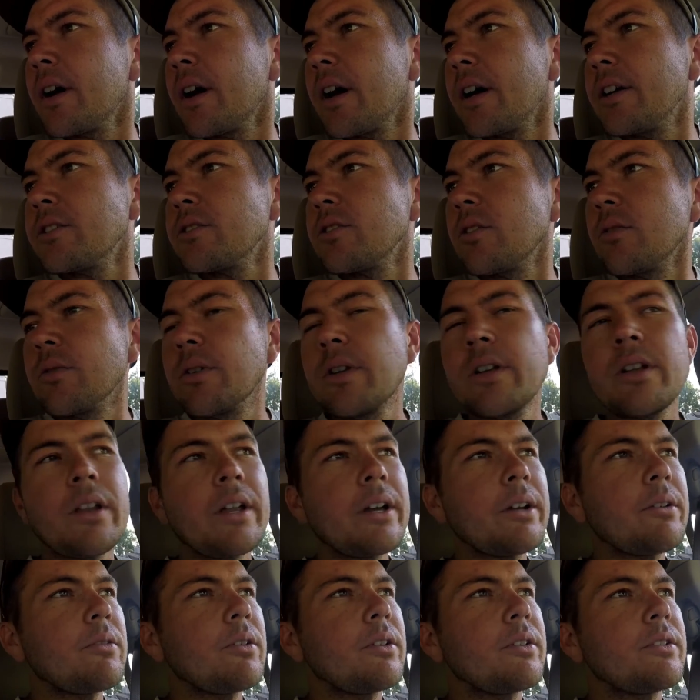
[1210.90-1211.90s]
I just don't really
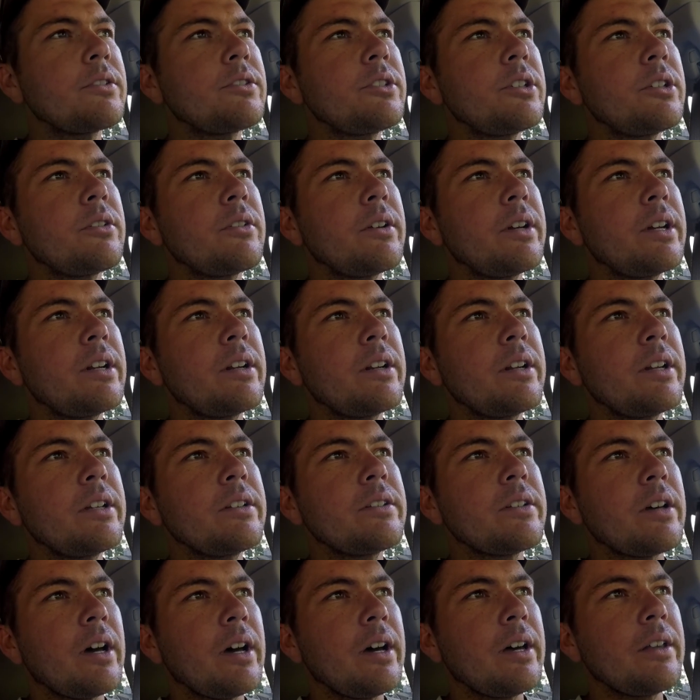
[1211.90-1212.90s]
like running the generator. It
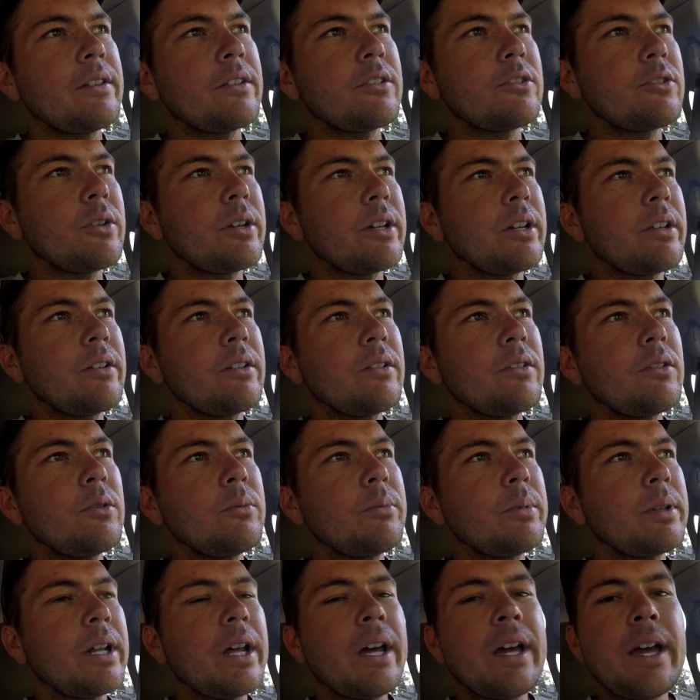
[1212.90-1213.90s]
gets hot in the trailer a little
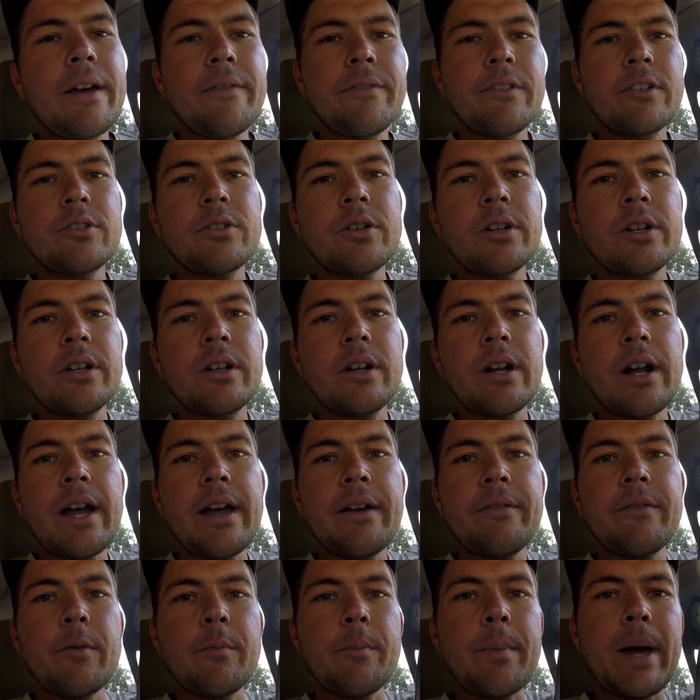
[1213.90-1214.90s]
bit. I have the trailer. I
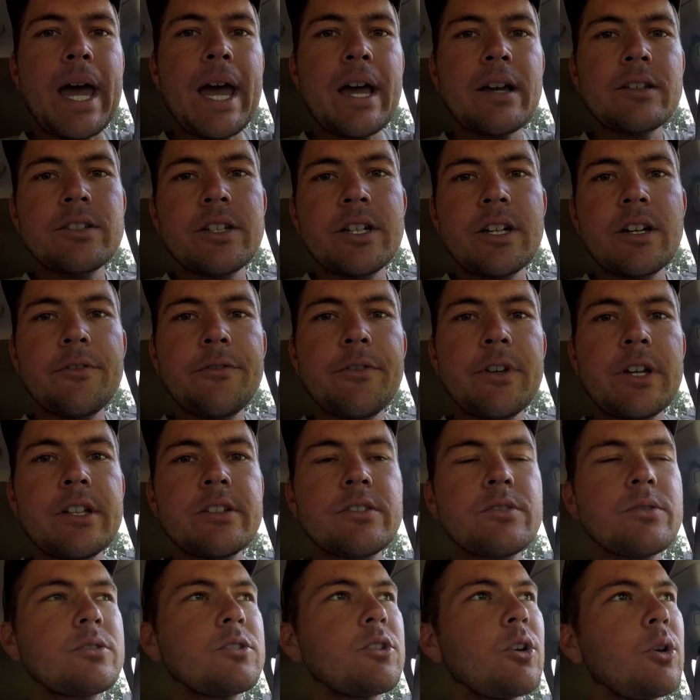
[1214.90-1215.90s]
have a max air
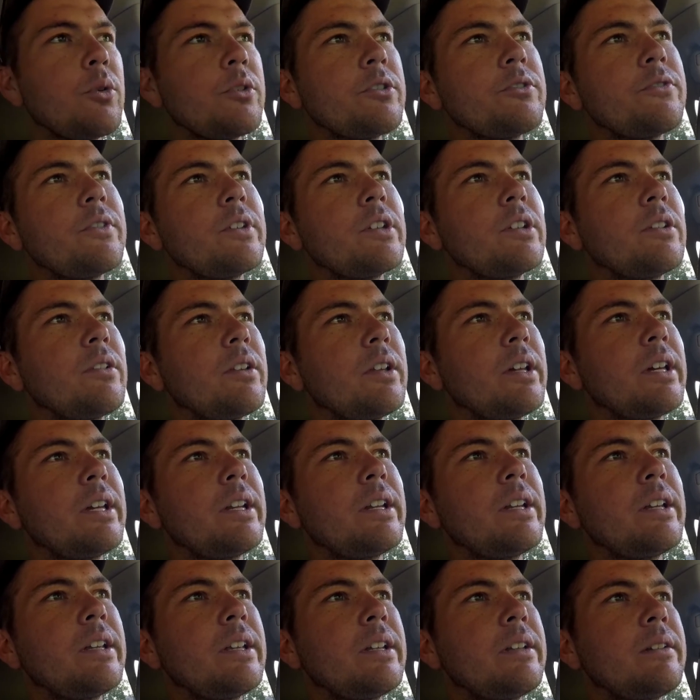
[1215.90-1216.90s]
vent, so it's always
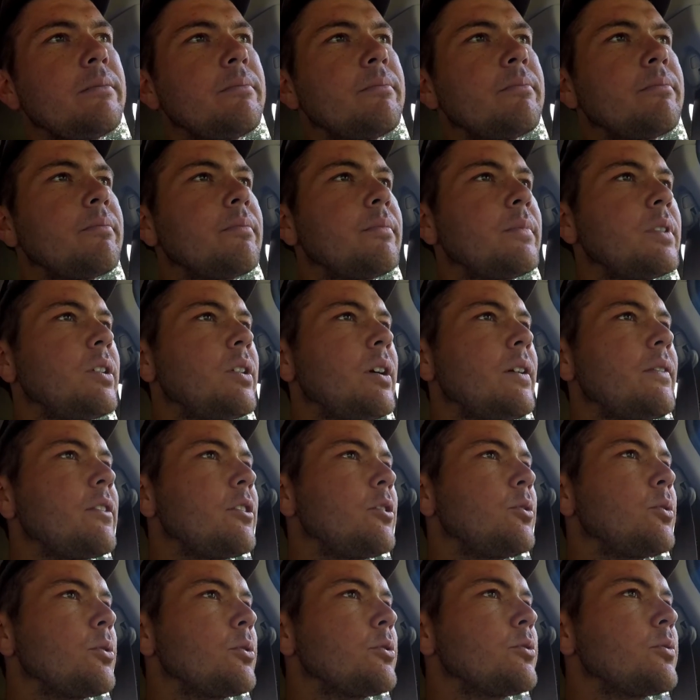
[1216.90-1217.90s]
ventilated, and you know, I have the
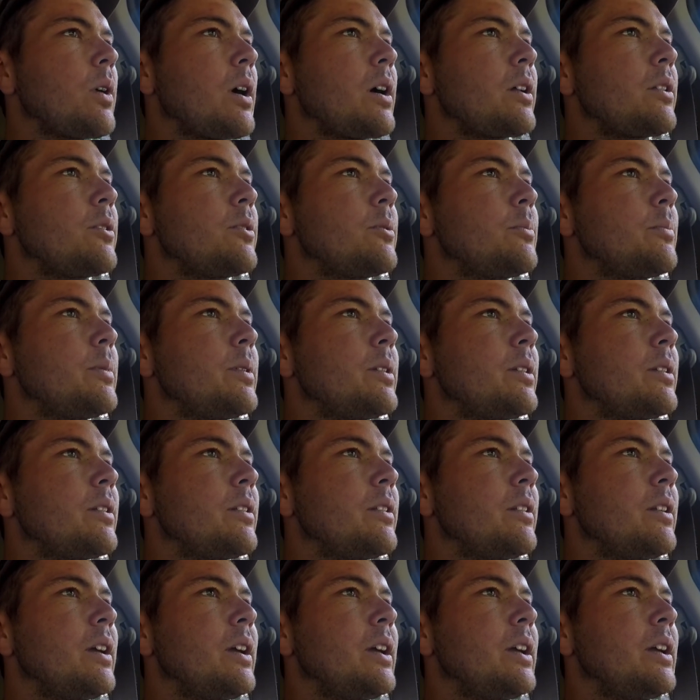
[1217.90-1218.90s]
doors wide open
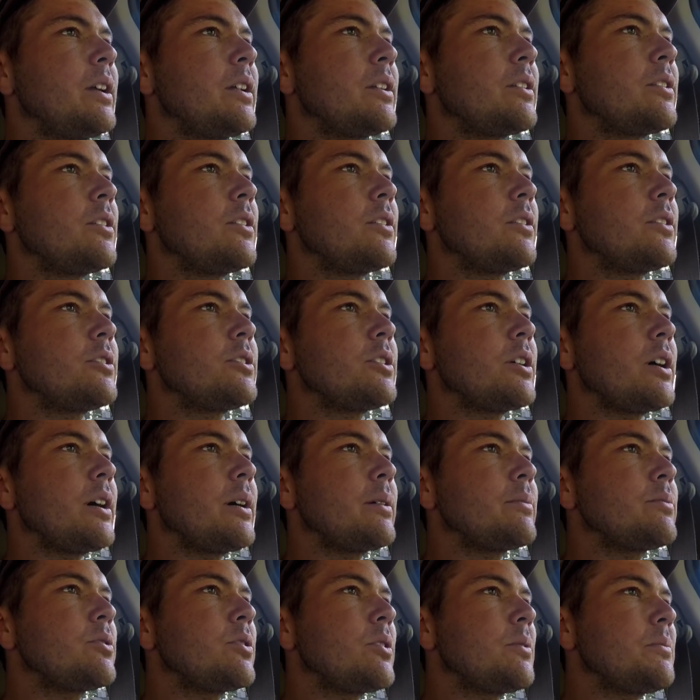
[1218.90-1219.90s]
during the
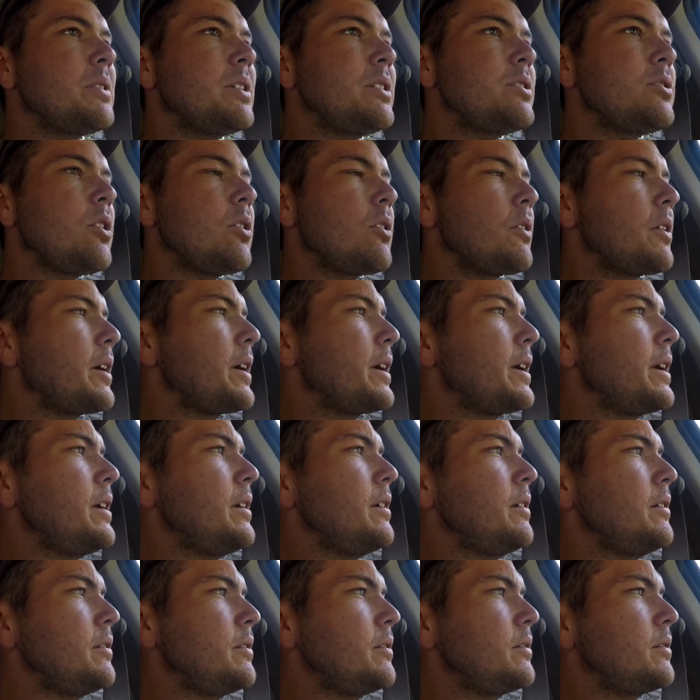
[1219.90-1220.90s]
job. So I mean, it's all right.